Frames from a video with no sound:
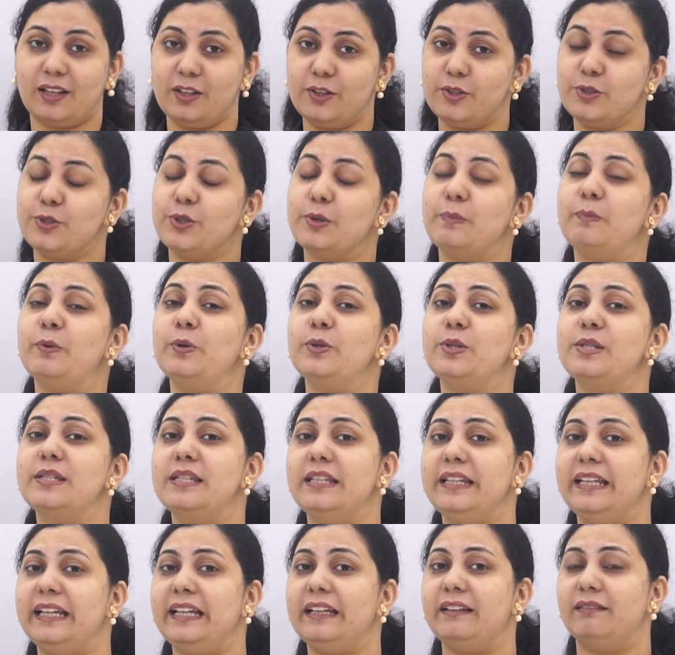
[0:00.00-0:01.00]
so
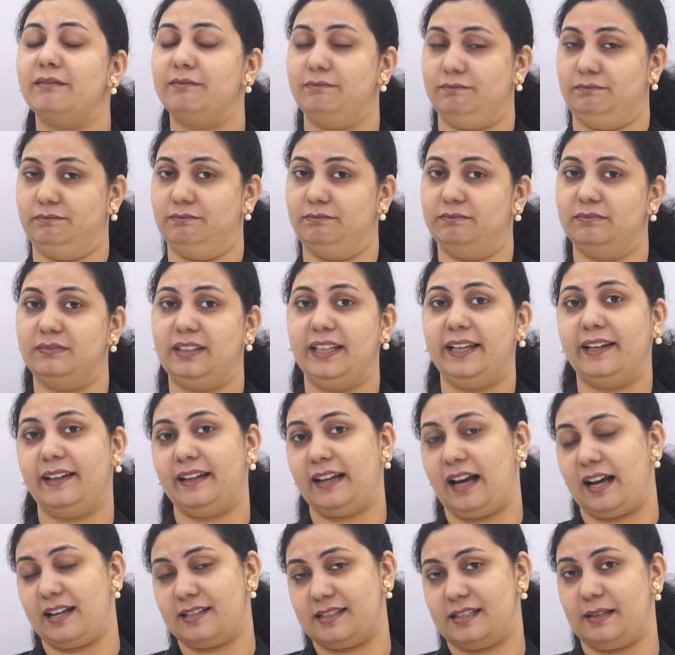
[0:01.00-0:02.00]
mostly there
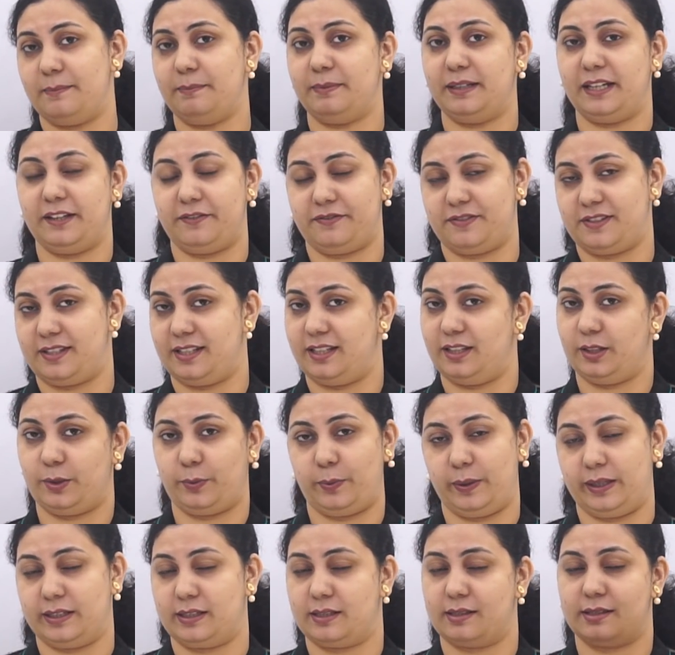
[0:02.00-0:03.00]
are some tiffs and
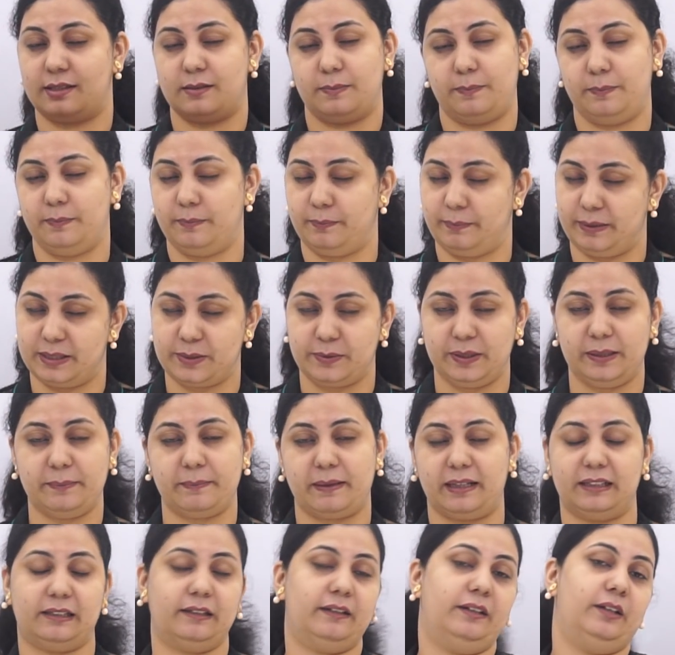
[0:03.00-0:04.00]
quits between
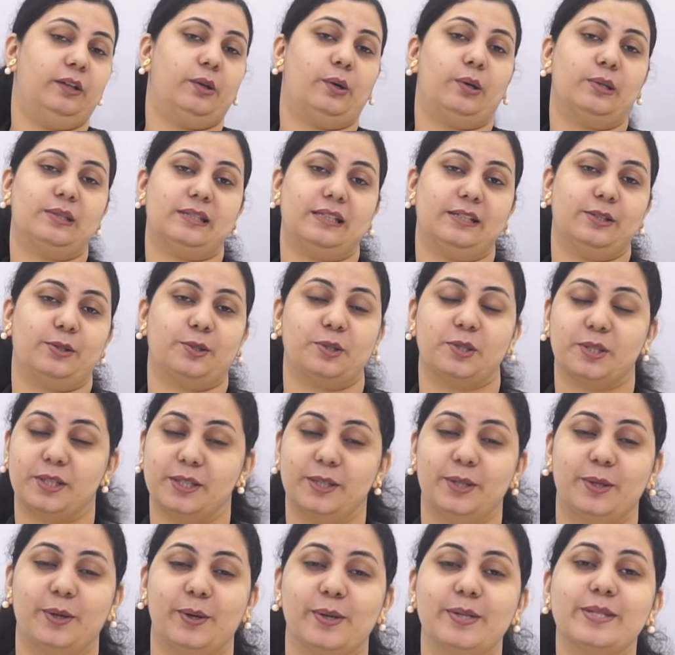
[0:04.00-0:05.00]
mother-in-laws and
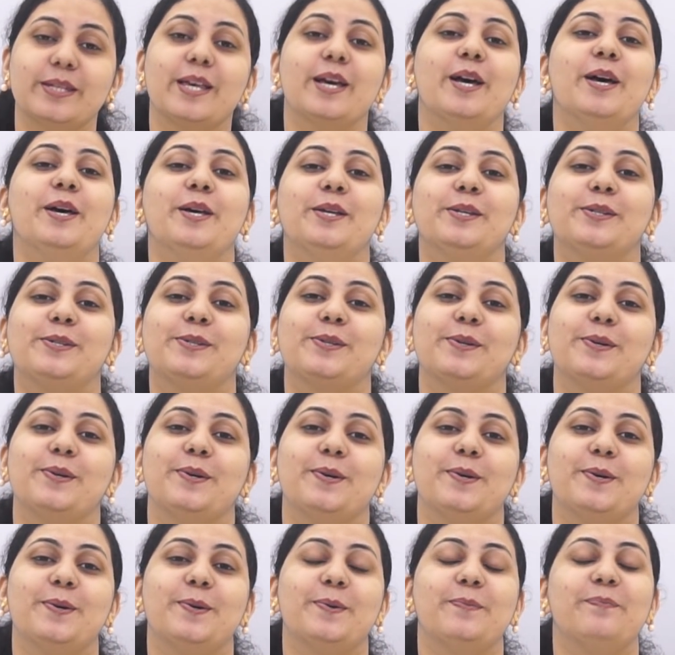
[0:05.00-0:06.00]
daughter-in-laws.
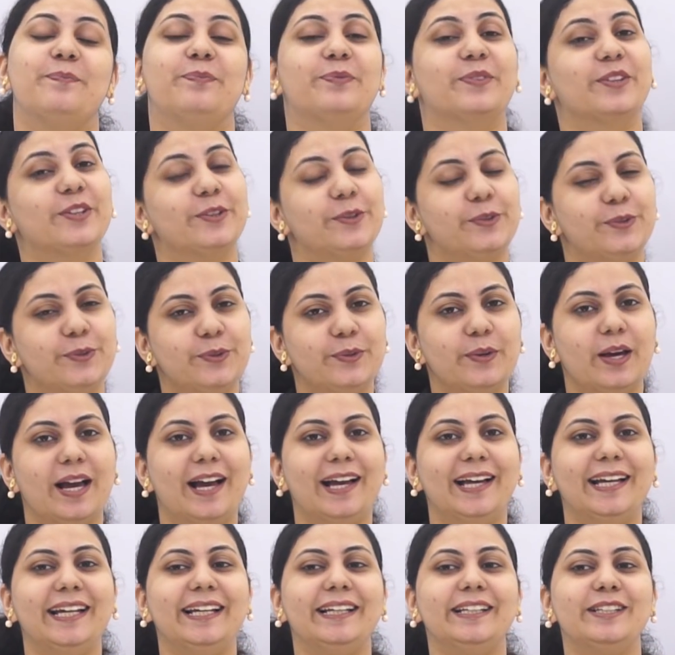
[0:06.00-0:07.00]
So
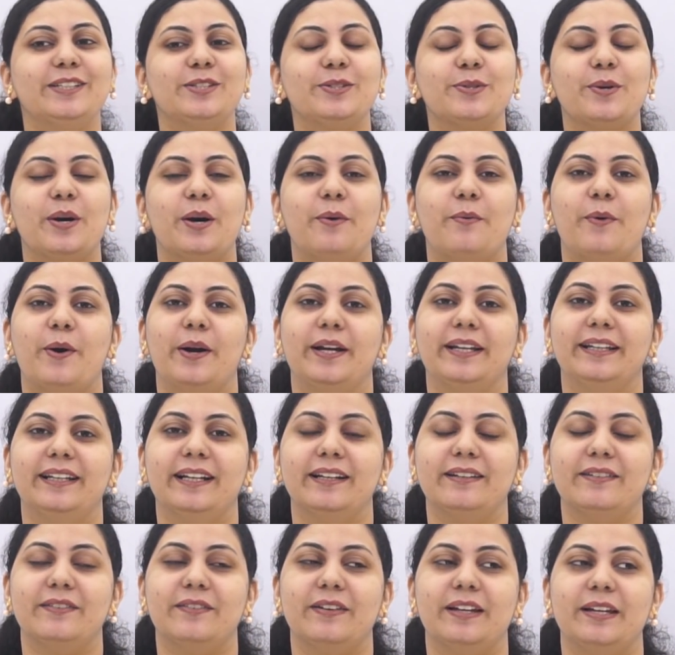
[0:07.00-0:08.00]
try to avoid
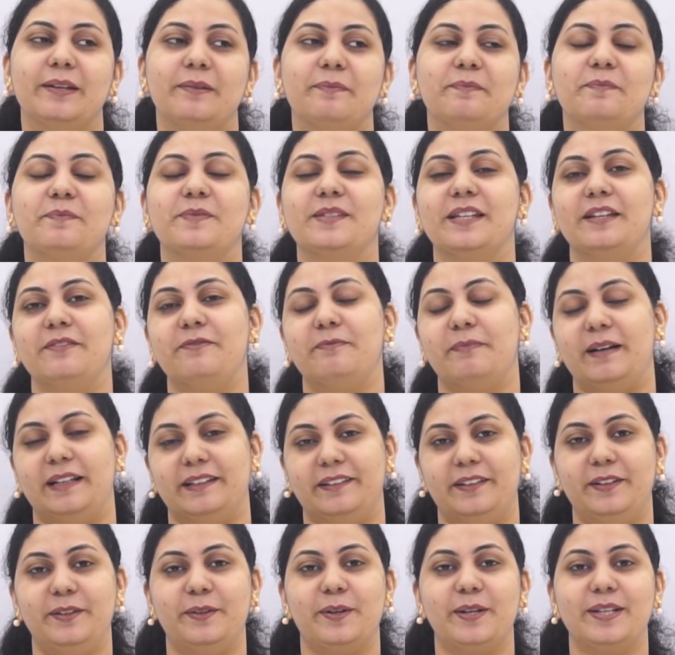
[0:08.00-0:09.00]
the trips. If
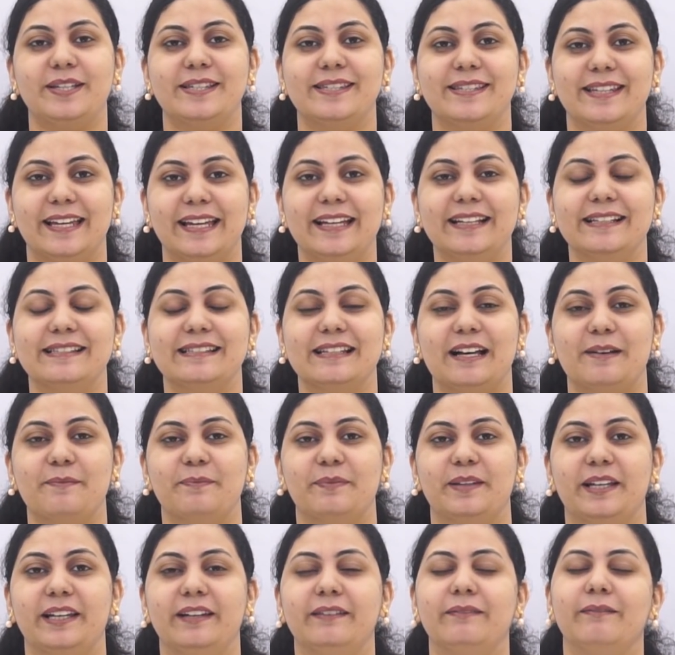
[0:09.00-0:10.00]
mother-in-law is saying
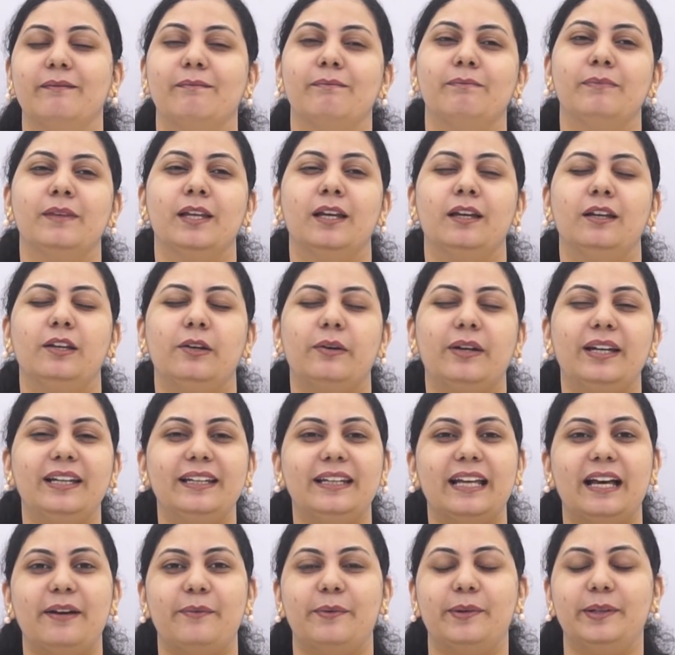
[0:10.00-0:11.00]
something, you can
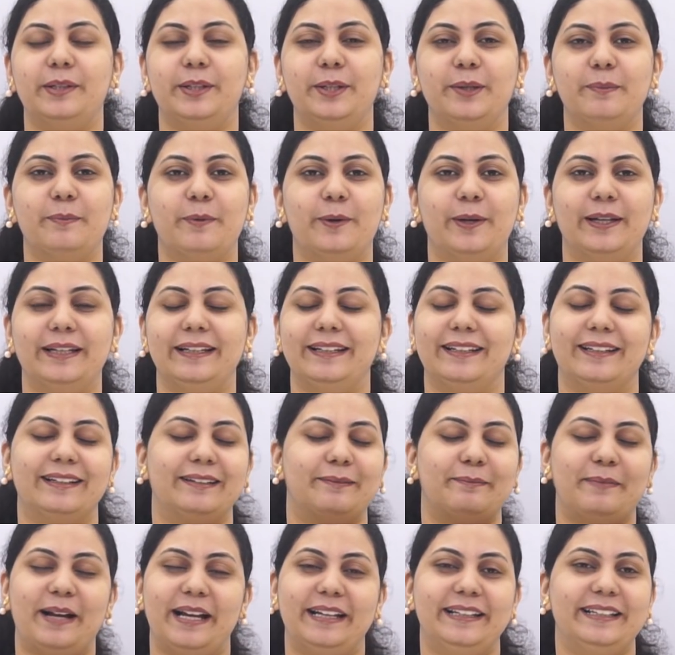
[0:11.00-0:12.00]
divert
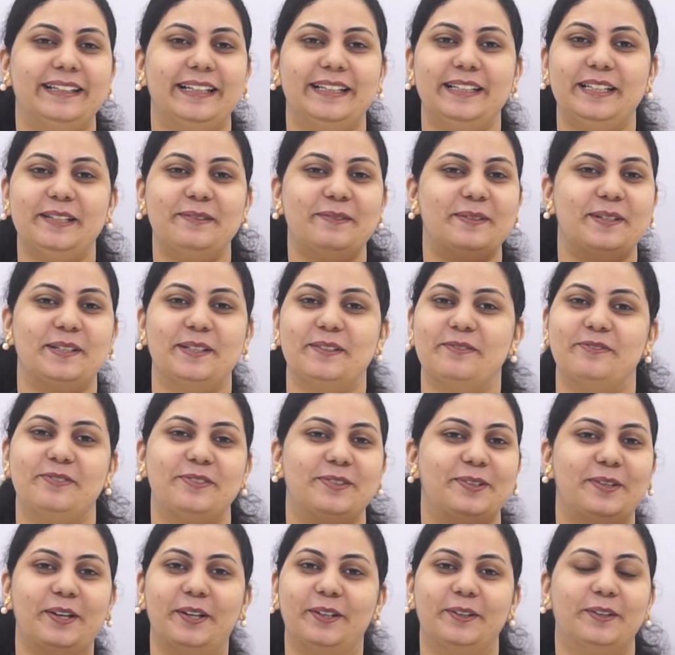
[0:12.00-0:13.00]
your mind anywhere if
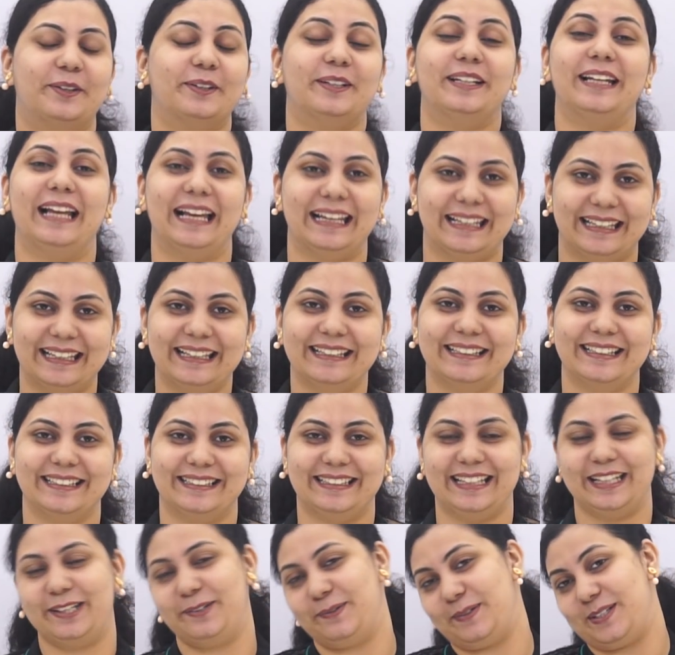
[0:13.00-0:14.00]
you are not liking the
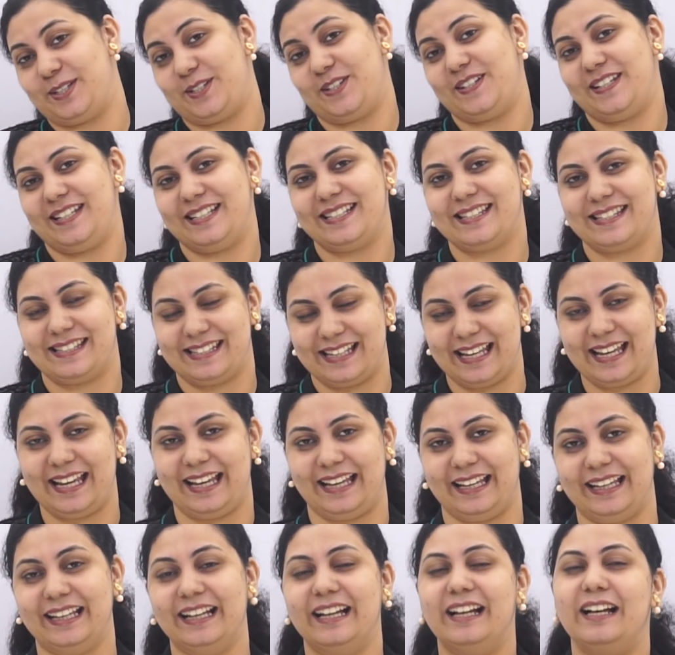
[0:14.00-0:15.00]
thing which she is
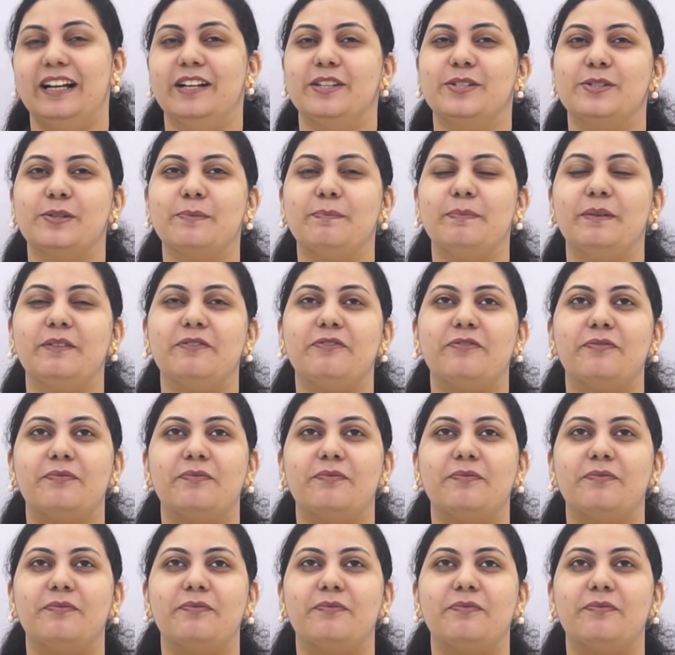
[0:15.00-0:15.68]
saying. So rather